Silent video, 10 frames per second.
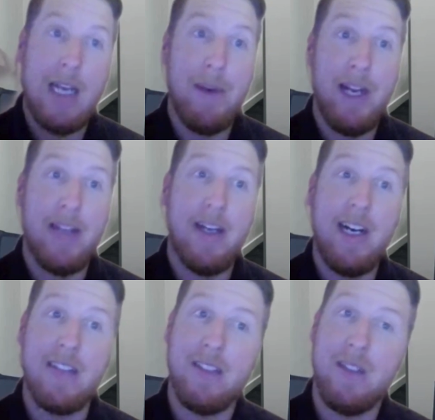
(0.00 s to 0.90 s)
eliminate the
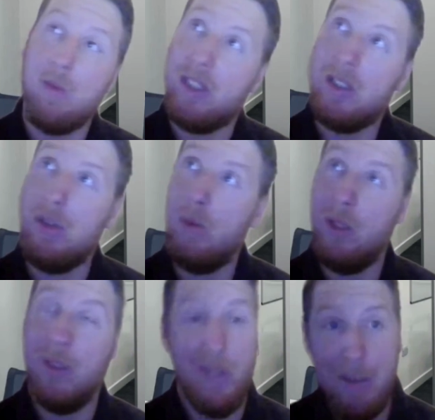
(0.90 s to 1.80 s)
hazard, which
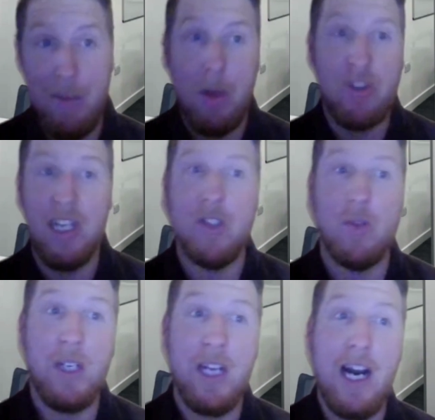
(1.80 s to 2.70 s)
in most cases
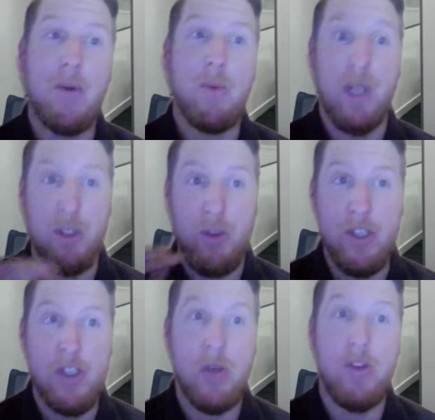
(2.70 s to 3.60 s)
we can't, we look to
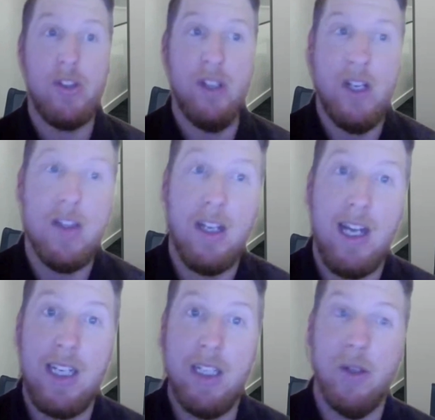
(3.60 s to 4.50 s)
reduce the
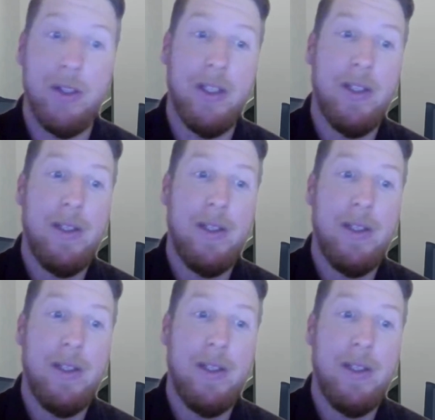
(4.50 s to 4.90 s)
likelihood.